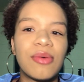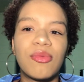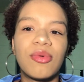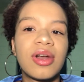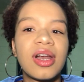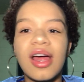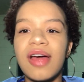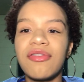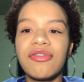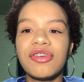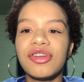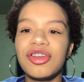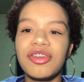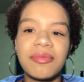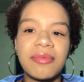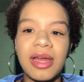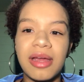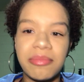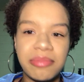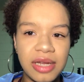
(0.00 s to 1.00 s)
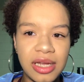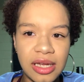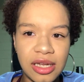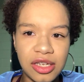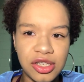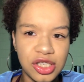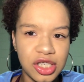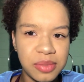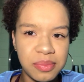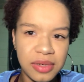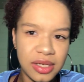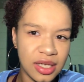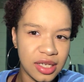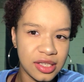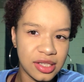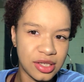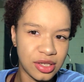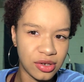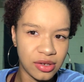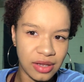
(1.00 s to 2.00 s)
whatever you may be, just
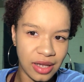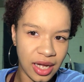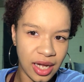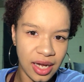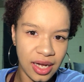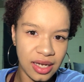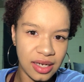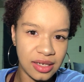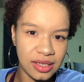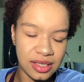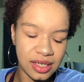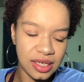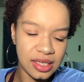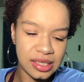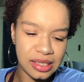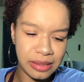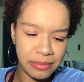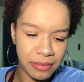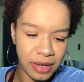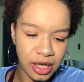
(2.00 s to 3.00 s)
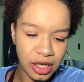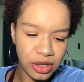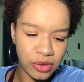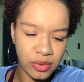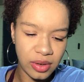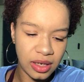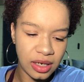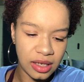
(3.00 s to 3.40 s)
because you're that doesn't make you